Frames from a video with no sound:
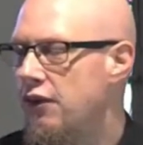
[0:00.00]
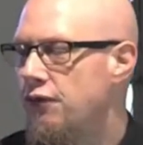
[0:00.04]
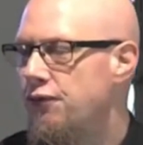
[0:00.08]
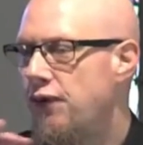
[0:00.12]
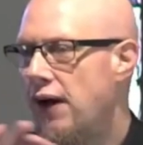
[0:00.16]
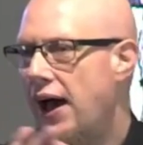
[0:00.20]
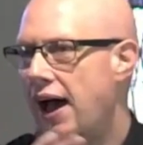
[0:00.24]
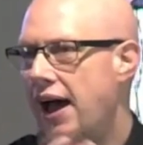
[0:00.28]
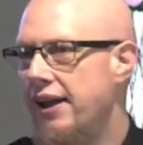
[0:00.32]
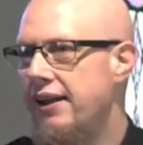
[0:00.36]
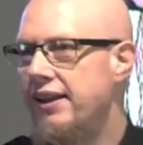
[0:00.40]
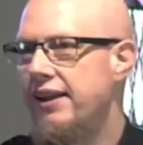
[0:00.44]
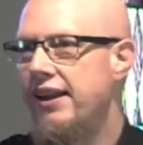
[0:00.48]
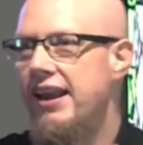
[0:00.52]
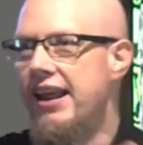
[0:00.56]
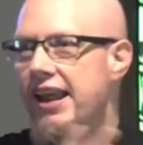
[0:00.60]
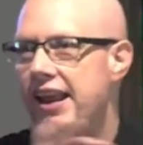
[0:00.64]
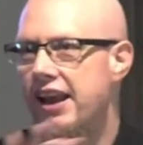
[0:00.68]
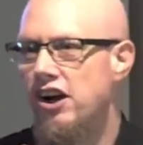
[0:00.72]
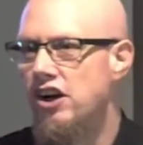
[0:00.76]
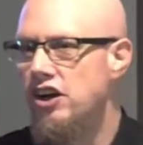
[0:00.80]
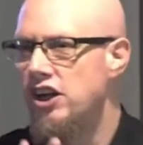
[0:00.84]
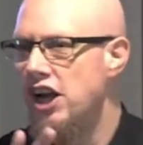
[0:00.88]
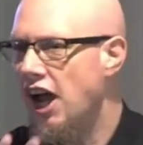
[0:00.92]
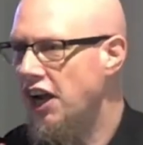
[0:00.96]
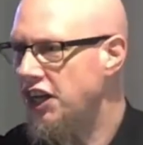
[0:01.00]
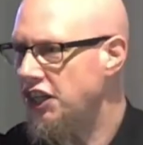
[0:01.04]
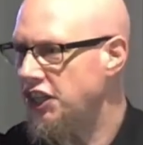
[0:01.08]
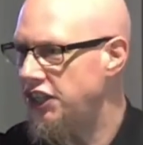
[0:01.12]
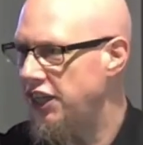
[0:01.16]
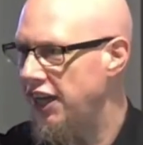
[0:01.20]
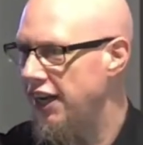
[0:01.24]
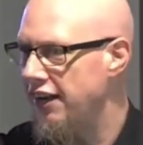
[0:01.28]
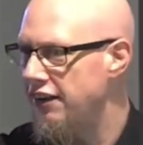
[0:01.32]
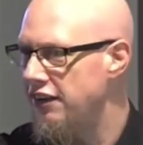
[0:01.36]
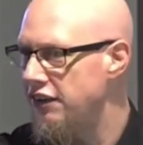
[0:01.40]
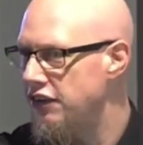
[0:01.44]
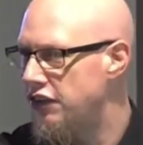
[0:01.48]
to find an
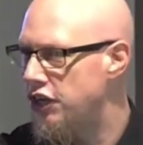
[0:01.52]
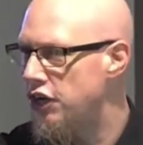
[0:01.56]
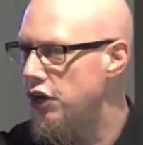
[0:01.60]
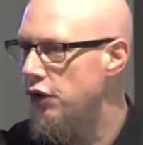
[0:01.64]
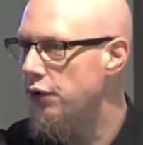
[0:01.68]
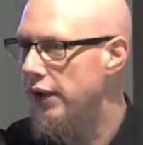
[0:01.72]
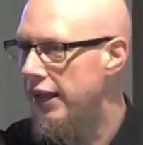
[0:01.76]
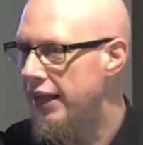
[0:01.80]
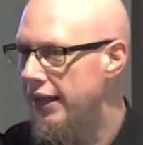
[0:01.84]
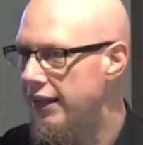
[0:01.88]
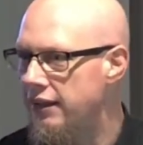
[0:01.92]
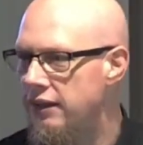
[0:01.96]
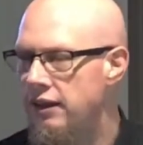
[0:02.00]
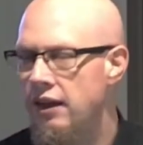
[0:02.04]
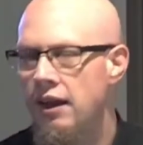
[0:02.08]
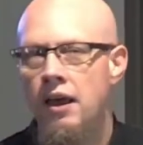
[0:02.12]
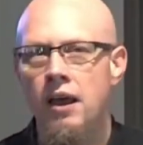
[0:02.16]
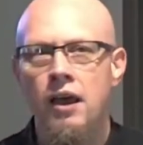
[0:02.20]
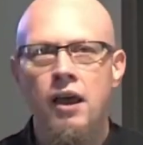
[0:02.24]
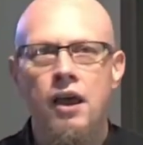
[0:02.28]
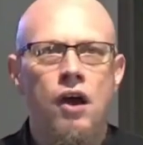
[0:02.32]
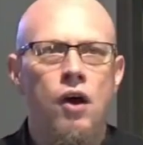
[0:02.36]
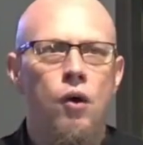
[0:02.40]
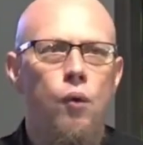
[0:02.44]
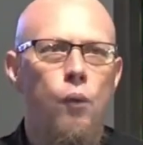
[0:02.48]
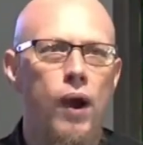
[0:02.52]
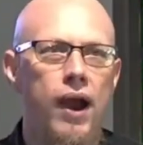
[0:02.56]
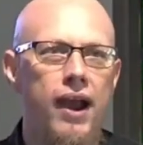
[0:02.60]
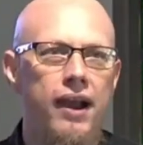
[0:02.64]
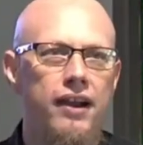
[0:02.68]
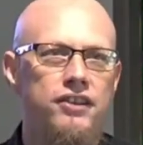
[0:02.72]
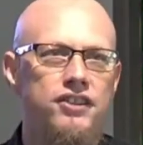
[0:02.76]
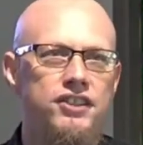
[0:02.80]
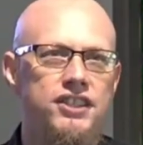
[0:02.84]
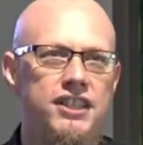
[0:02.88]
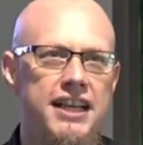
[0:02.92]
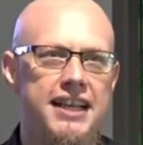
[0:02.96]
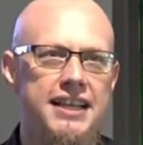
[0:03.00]
introduction to it
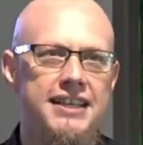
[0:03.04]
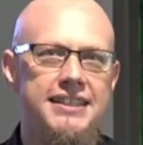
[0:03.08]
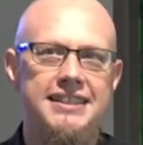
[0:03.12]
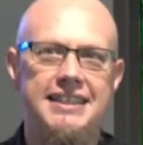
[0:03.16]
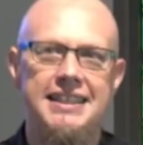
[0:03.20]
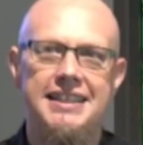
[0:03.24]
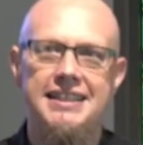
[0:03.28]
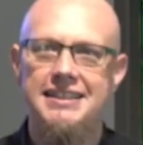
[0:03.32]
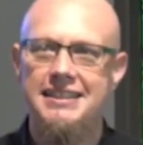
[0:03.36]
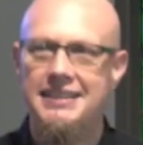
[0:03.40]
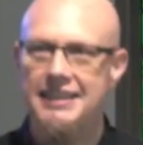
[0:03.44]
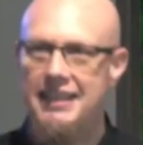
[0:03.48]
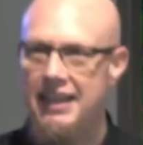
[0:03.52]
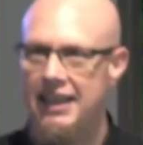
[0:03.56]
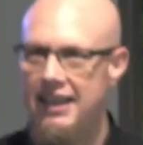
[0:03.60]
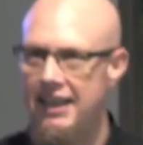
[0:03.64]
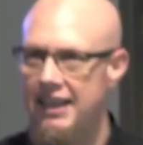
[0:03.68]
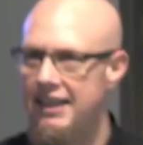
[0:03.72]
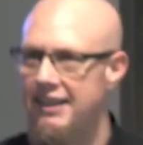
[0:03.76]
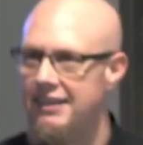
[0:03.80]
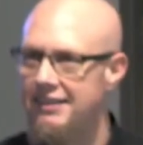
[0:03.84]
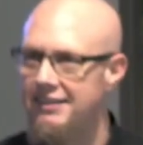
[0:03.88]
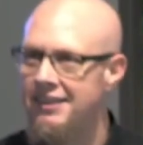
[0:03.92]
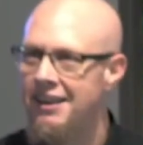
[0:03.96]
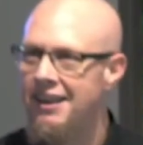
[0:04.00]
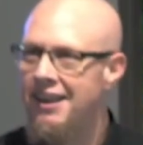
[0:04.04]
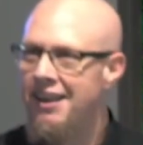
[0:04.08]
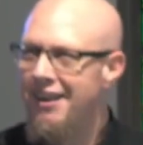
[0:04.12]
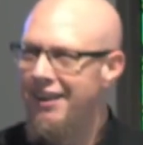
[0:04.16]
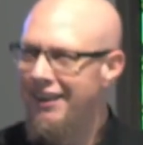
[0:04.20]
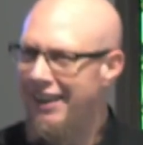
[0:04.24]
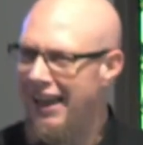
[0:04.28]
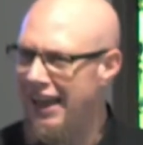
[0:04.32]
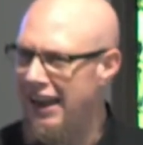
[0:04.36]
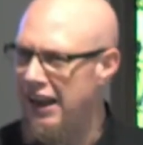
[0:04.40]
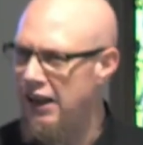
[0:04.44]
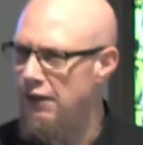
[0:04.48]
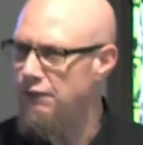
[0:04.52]
where Jesus is
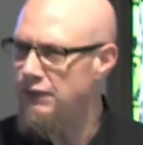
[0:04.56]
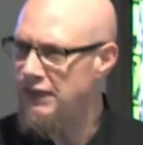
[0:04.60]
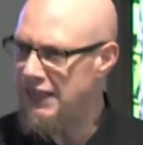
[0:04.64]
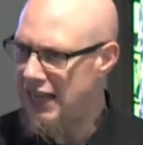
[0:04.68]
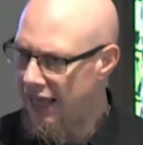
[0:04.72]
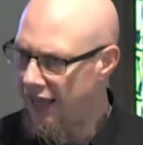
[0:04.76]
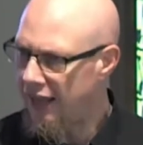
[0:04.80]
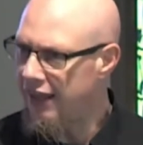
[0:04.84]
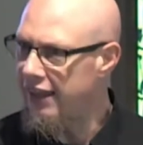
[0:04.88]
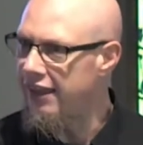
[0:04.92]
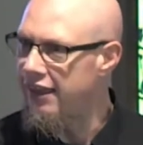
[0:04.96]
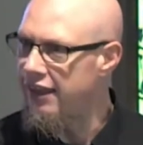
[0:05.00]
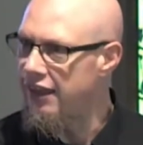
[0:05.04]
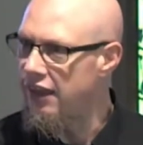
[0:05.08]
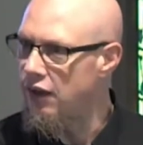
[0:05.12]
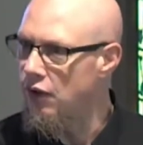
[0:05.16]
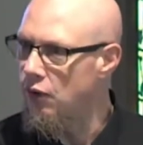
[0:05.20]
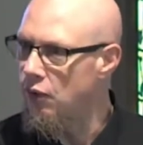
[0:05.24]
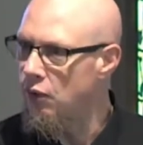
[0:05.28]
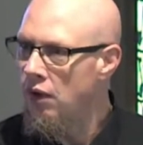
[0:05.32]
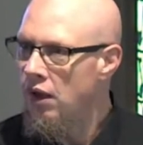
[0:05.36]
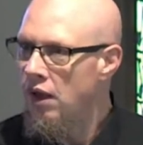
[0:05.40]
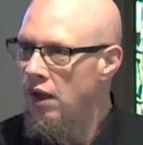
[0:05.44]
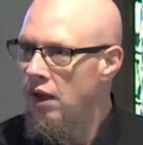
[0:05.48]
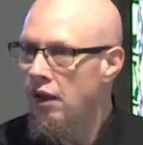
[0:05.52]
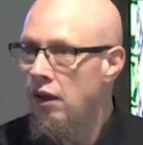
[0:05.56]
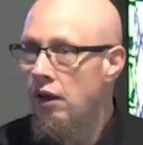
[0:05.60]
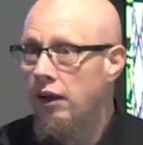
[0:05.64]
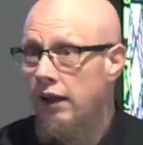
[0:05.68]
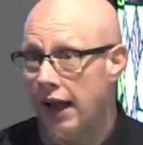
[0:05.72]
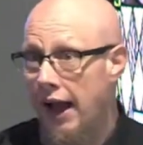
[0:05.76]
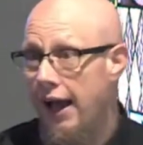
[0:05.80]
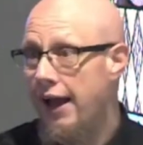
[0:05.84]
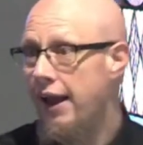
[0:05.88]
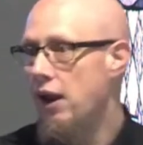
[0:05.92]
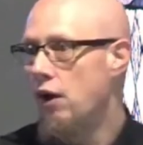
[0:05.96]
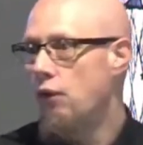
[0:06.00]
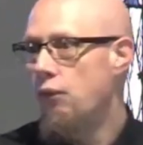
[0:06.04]
kind of telling you
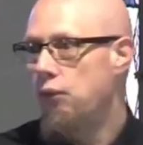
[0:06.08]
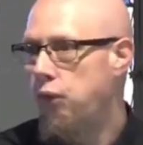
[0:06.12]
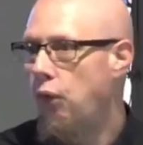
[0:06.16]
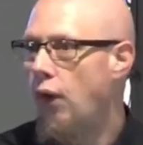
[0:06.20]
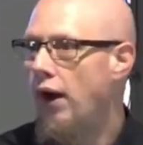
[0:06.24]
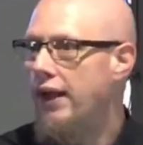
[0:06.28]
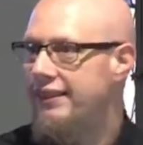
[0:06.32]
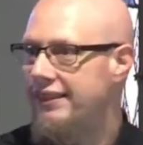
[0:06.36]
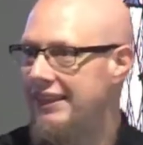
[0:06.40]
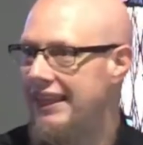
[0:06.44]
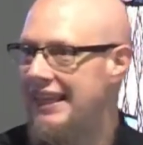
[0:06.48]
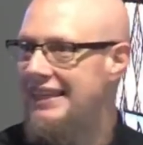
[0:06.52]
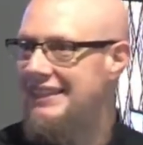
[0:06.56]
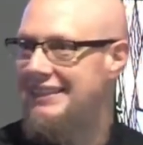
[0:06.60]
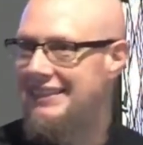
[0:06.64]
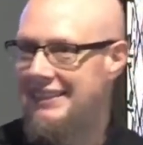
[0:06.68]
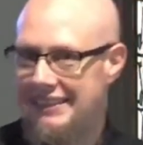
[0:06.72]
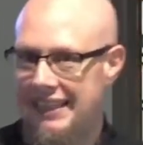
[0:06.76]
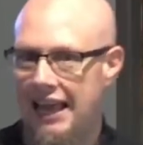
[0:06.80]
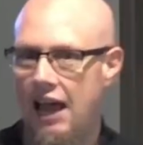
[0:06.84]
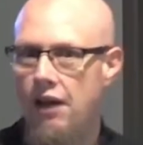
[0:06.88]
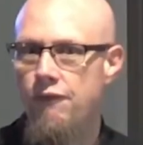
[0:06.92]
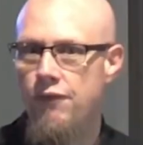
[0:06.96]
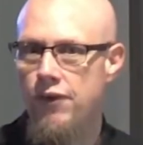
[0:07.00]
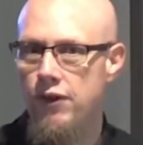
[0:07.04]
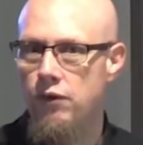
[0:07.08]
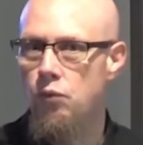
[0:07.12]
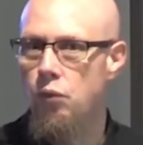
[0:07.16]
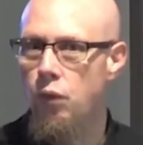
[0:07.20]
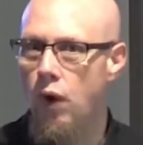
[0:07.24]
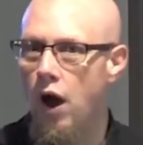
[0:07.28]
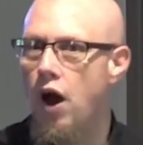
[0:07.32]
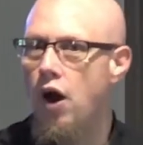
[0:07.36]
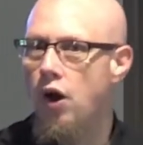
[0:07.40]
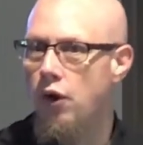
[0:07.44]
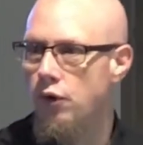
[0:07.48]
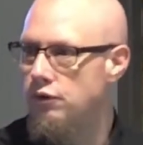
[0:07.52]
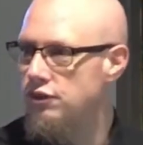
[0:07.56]
kind of what these seven
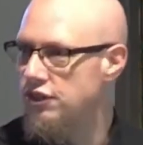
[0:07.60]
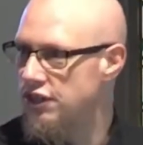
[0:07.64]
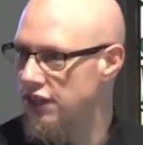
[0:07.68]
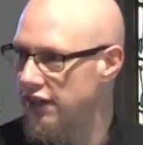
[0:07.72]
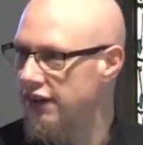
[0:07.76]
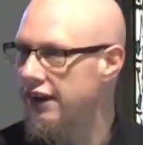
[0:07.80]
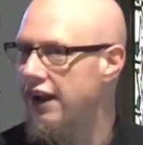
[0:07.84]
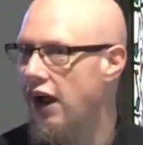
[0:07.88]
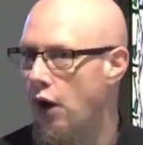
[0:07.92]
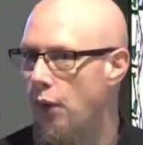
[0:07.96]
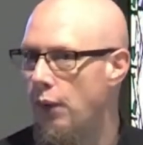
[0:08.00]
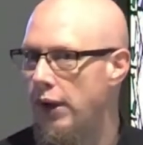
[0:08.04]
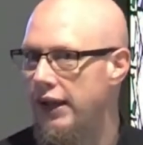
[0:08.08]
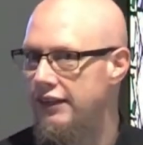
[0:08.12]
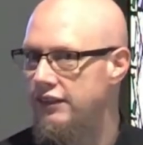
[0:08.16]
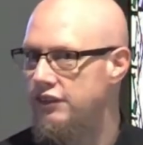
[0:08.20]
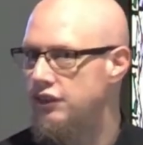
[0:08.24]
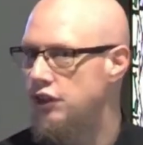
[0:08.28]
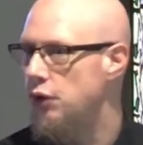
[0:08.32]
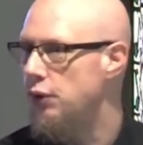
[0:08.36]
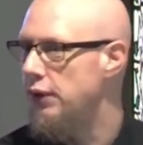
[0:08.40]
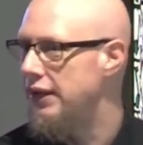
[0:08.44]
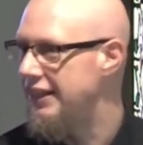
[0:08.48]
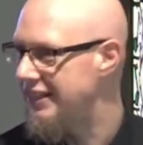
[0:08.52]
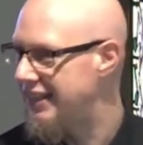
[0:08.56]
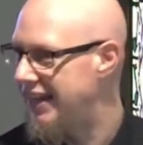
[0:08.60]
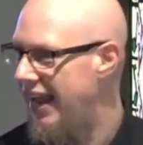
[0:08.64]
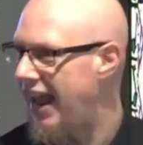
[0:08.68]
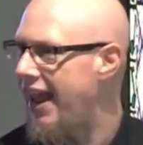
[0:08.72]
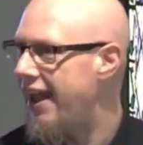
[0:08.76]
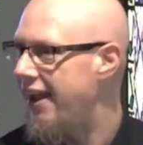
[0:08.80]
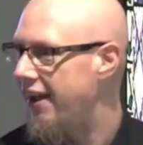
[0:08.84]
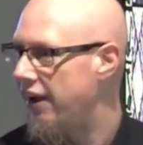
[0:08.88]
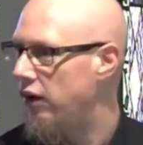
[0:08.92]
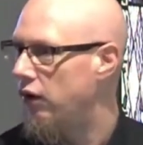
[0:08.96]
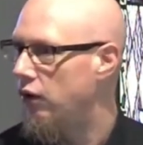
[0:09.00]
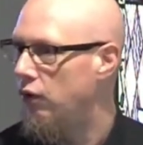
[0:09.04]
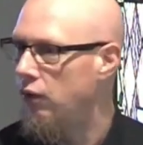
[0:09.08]
woes are going to
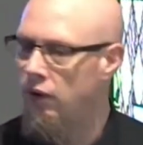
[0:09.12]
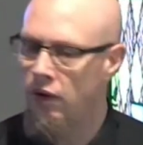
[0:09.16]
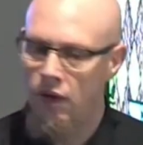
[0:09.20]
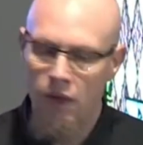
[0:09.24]
entail.